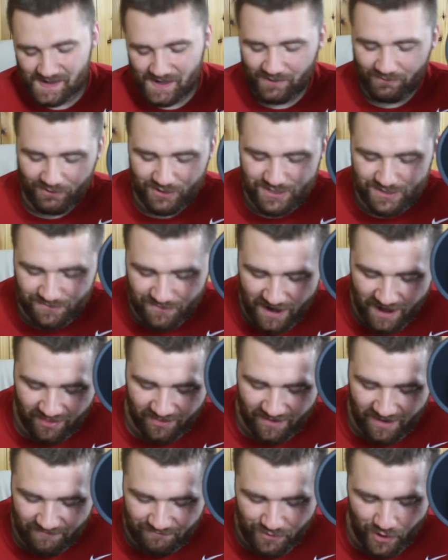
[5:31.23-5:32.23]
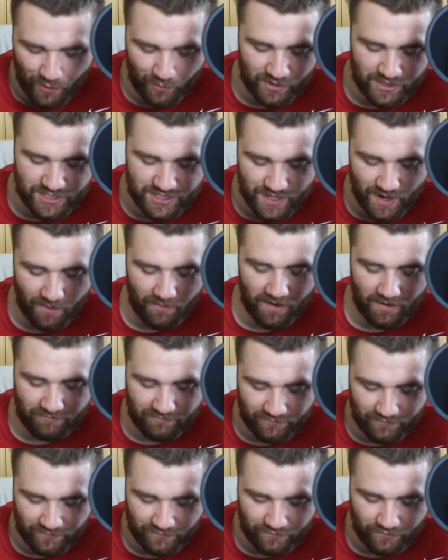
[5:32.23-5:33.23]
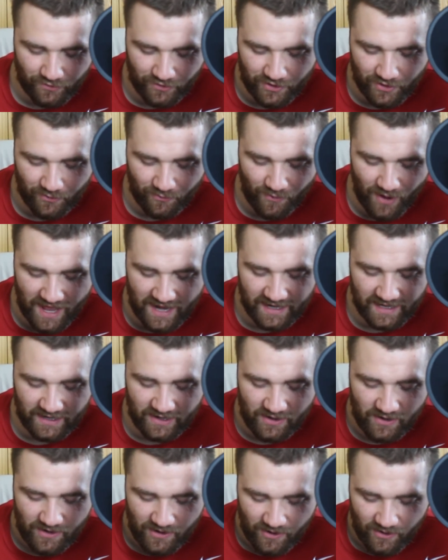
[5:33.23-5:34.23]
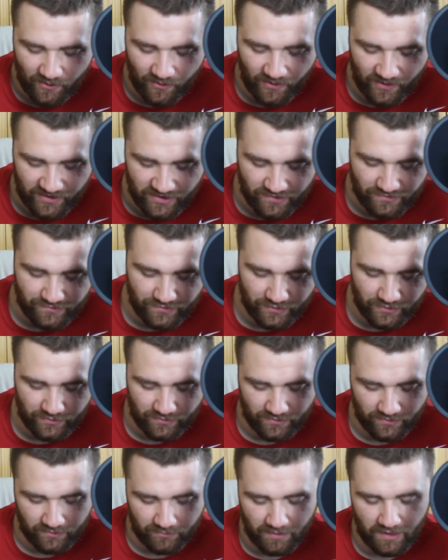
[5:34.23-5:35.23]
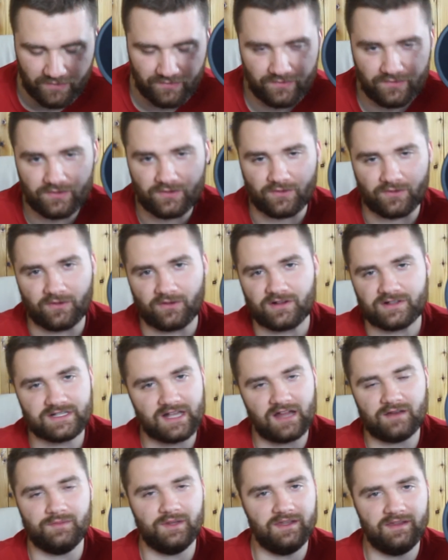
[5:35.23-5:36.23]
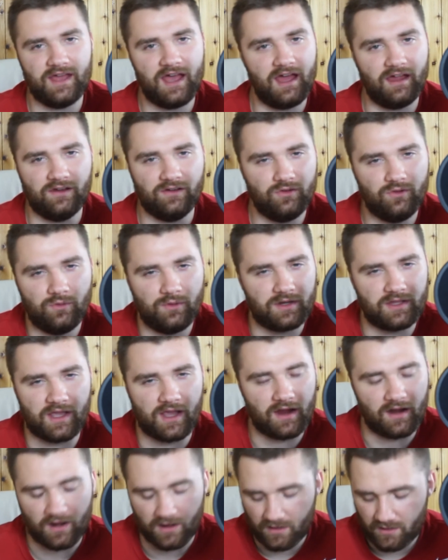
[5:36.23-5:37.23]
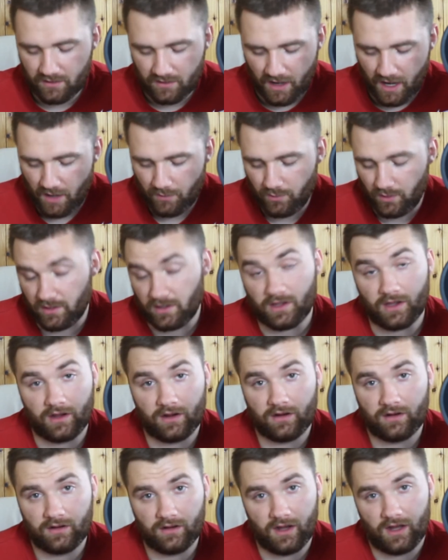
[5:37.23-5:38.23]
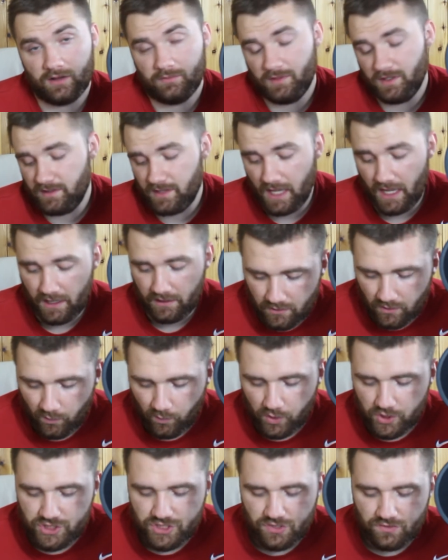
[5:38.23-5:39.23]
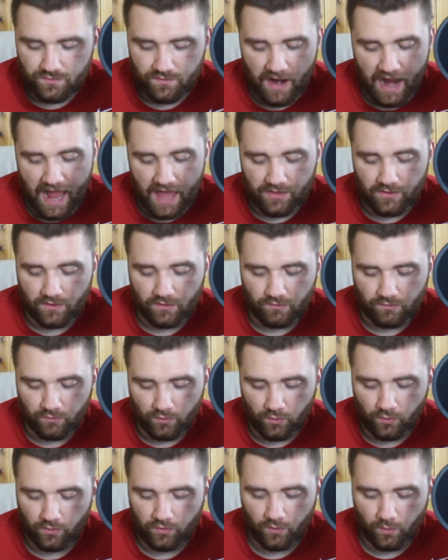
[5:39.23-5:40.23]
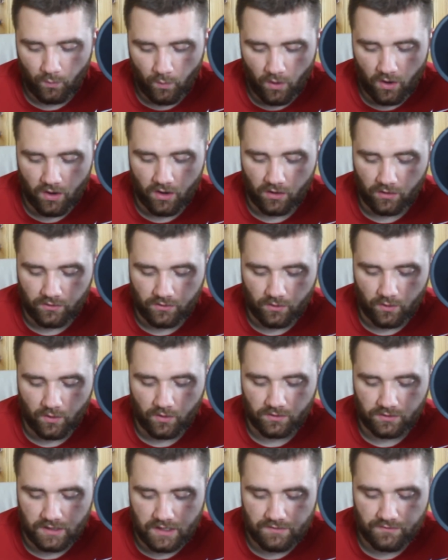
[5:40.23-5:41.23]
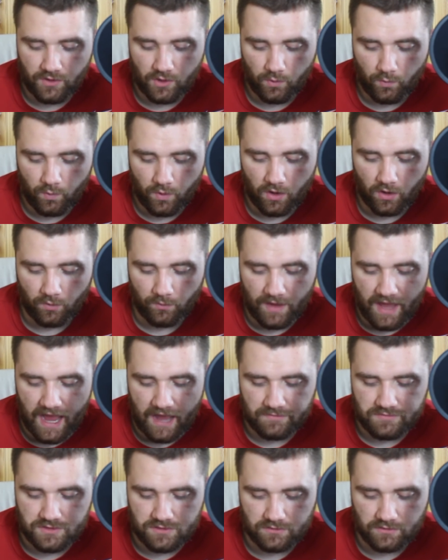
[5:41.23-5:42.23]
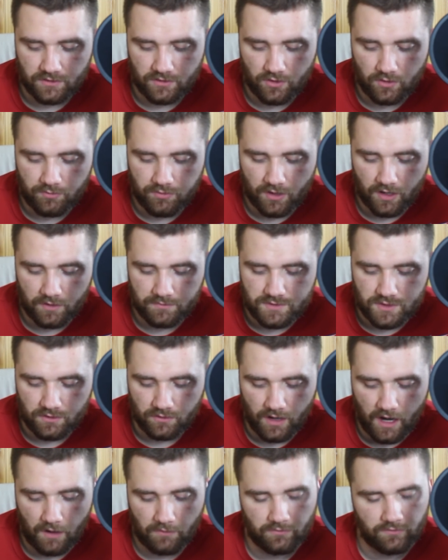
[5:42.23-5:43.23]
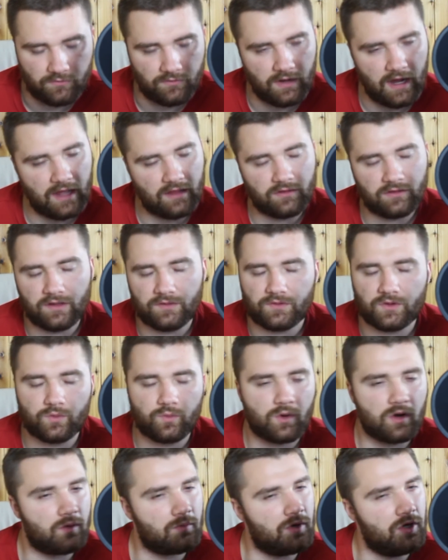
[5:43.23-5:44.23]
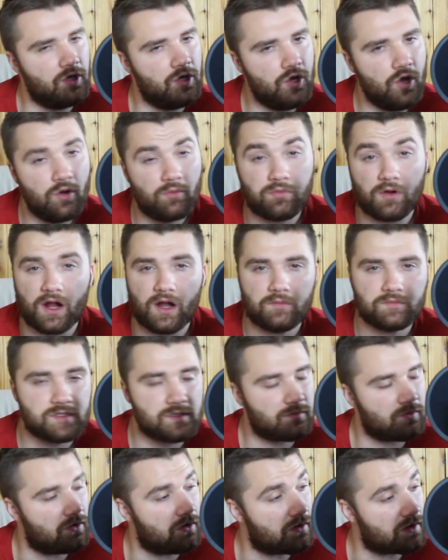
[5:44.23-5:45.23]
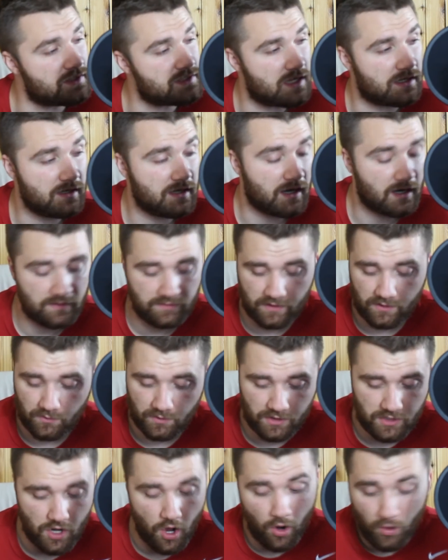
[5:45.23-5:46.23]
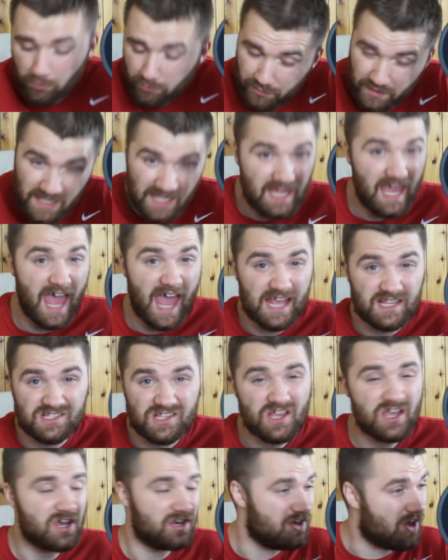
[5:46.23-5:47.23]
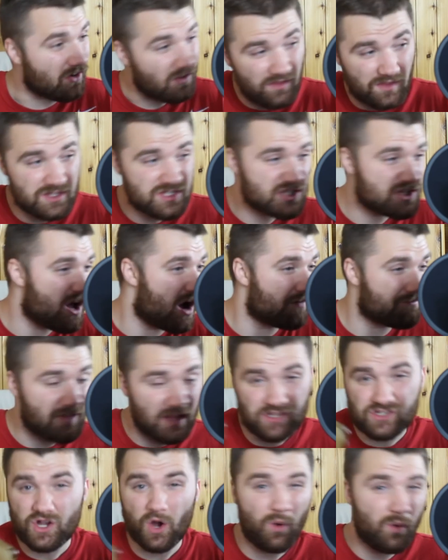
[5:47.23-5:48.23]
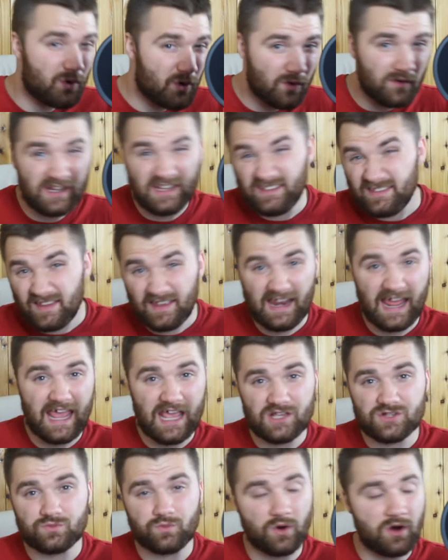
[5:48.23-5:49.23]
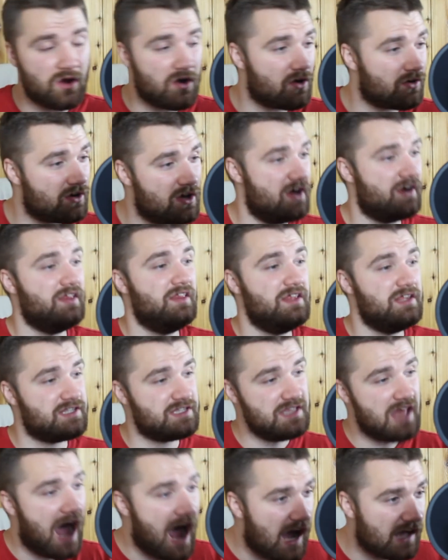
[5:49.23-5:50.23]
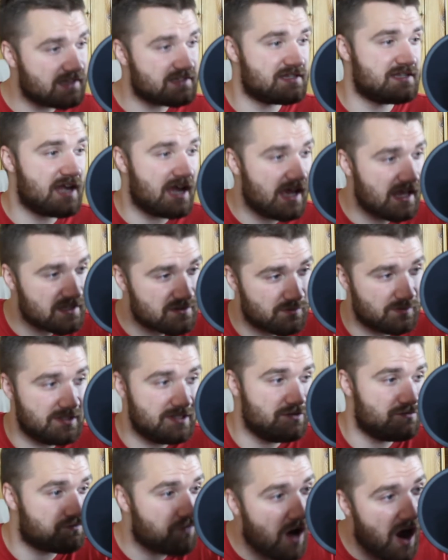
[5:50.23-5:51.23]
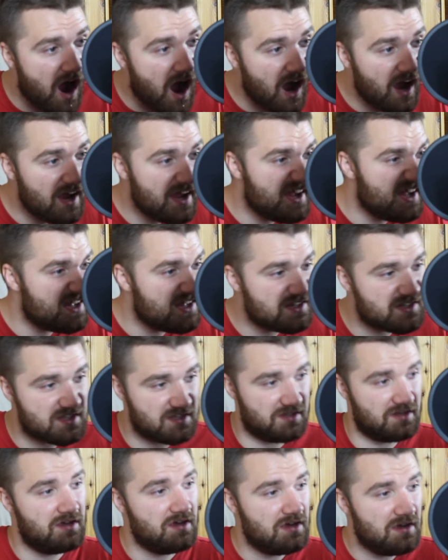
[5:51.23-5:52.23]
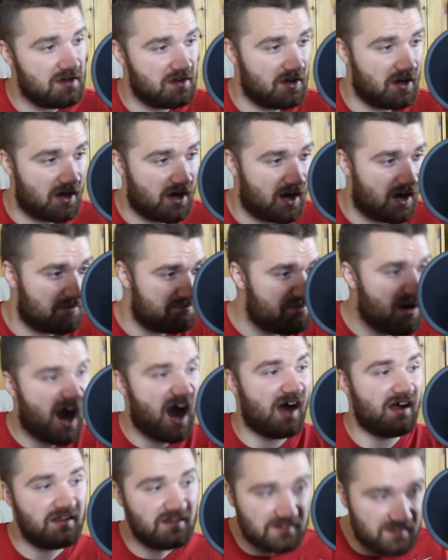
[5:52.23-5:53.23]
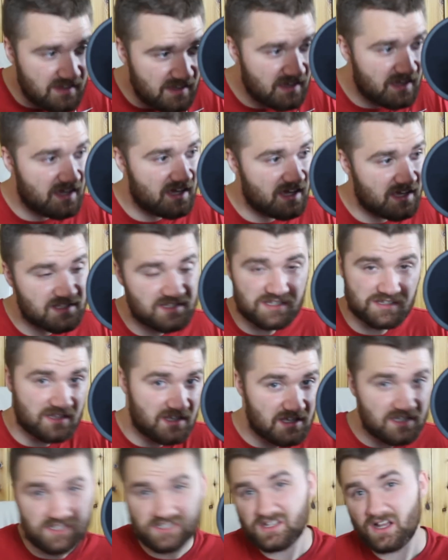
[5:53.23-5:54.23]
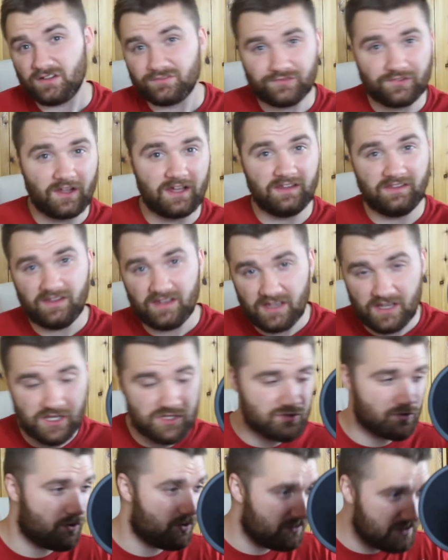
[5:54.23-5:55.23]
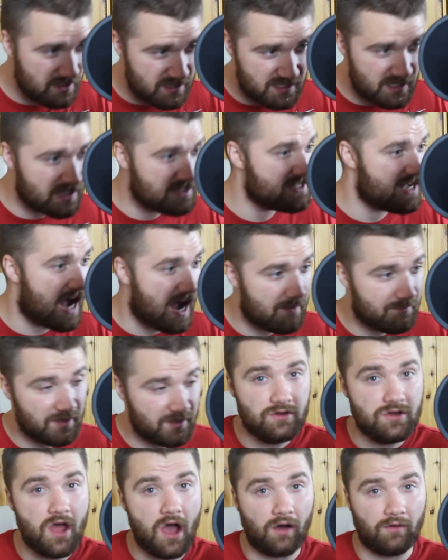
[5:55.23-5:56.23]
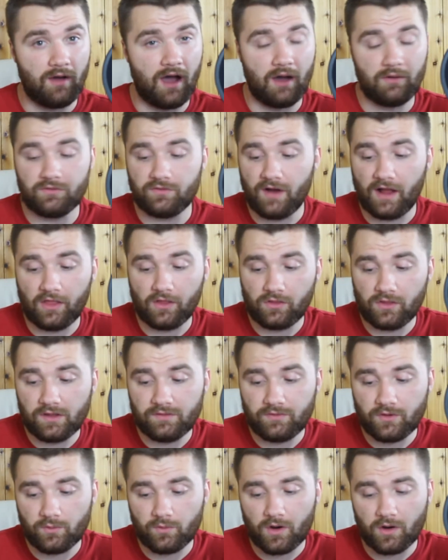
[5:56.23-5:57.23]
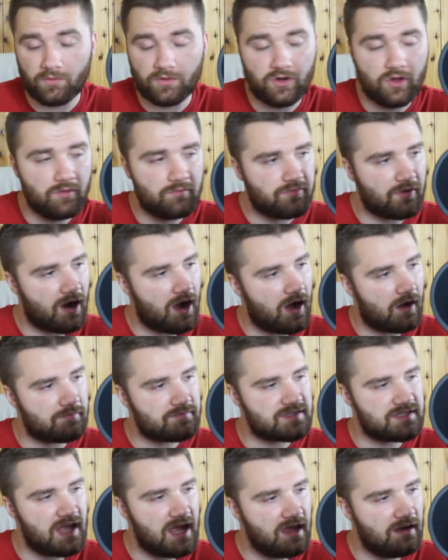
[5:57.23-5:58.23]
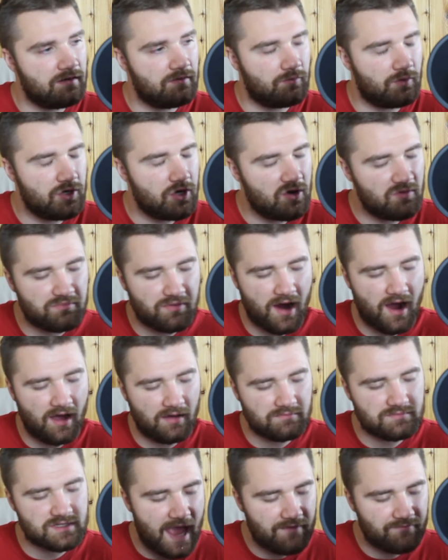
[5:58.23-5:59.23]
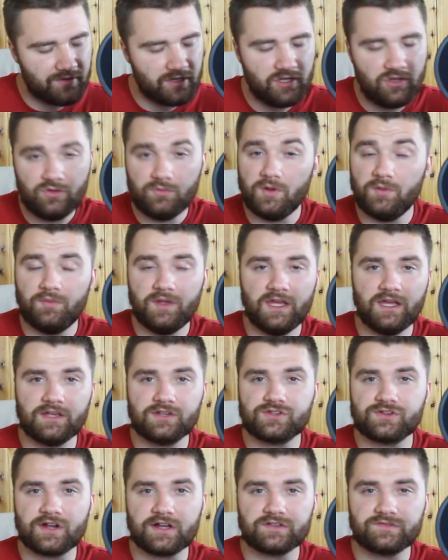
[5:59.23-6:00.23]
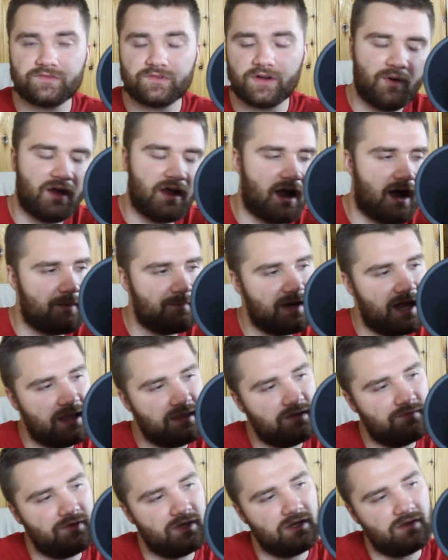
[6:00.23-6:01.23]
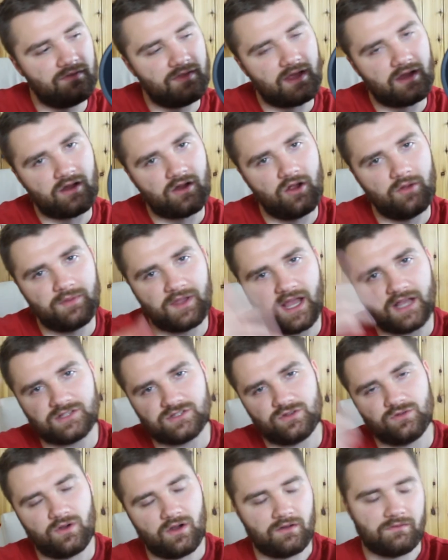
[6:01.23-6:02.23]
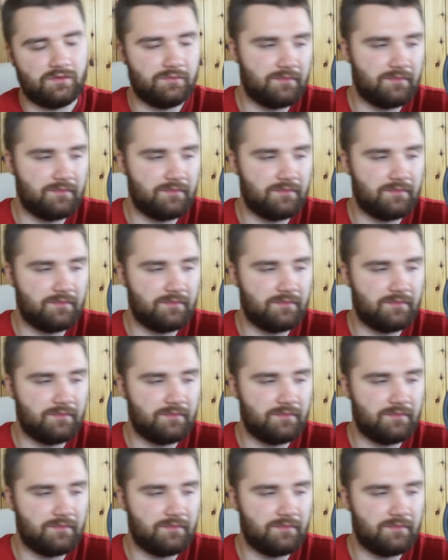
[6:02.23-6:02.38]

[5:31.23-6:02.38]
Would you rather have no one show up for your wedding or your funeral? My funeral, because I'd be dead. Who would care? I wouldn't care. I'd be dead. Would you rather rule the world or live in a world with absolutely no problems at all? I would rather live in a world with no problems at all because then you got to deal with no BS, none of the stuff that's going on in today's world, none of this nonsense with these riots and uh, politics and stuff like this, all these things happen. No, I would rather live in a world with no problems than with no problems, every human being stress free. But I'm going to end the video there. Hope you guys do have an